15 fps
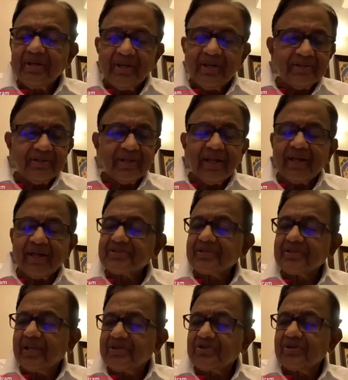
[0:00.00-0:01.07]
In the last
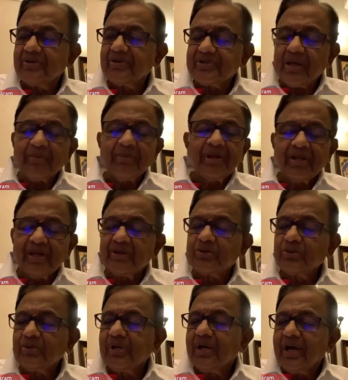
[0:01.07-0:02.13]
election in Tamil
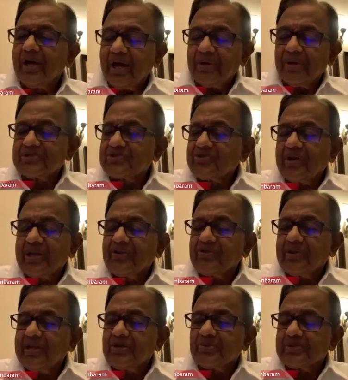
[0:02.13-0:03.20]
Nadu, our strike
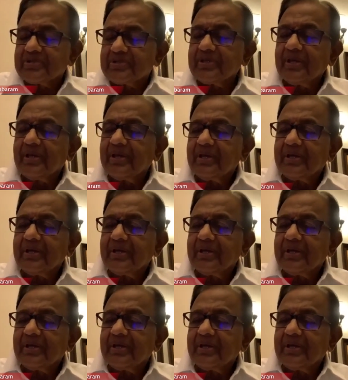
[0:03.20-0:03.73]
rate was